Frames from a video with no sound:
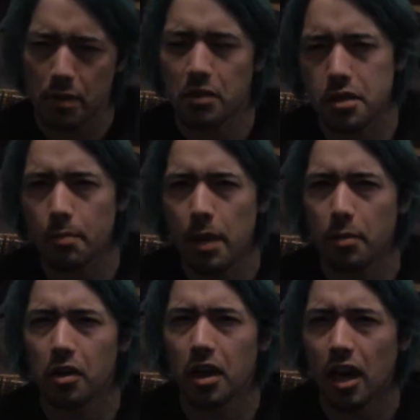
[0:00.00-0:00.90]
some
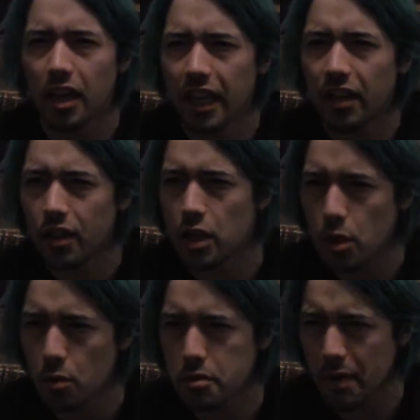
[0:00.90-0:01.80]
people are not liking the
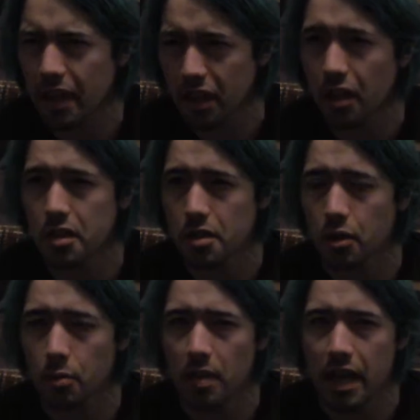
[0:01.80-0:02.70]
new Spidey
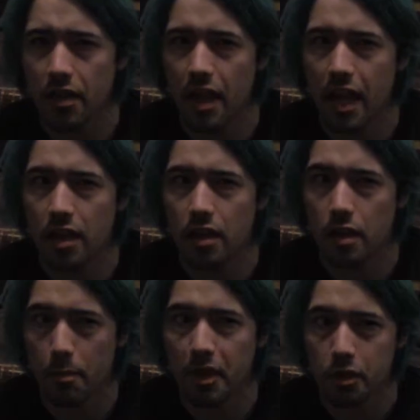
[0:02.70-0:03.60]
costume, and then
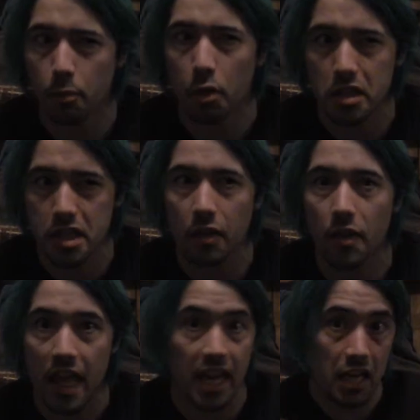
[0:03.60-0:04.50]
the picture points
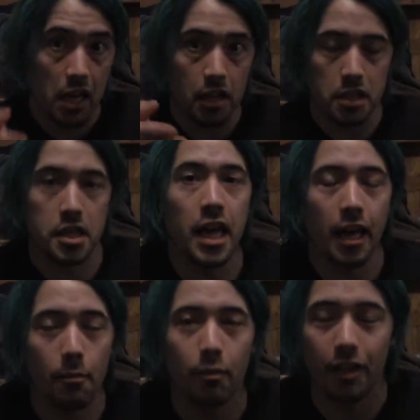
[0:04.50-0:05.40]
out that the
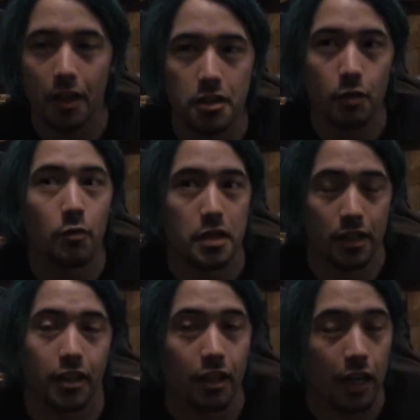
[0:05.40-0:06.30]
same costume was in
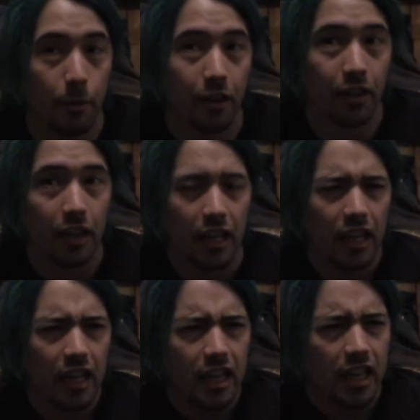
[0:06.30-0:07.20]
the comic.
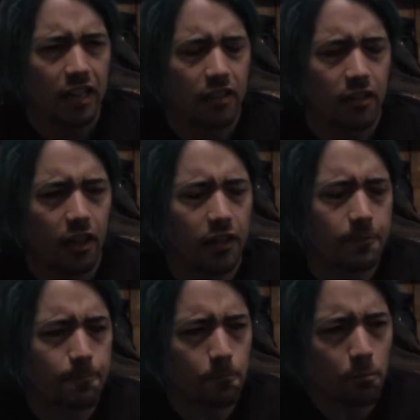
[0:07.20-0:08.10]
And
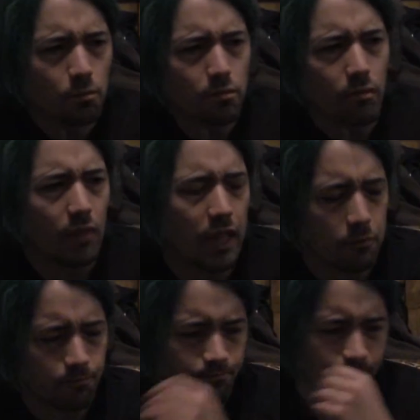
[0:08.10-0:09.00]
now,